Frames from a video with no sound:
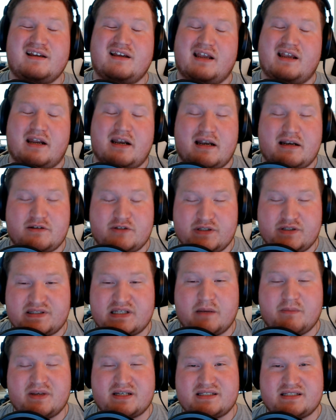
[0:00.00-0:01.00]
and to
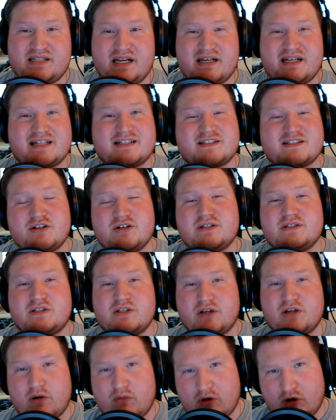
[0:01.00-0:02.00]
some extent it's good to go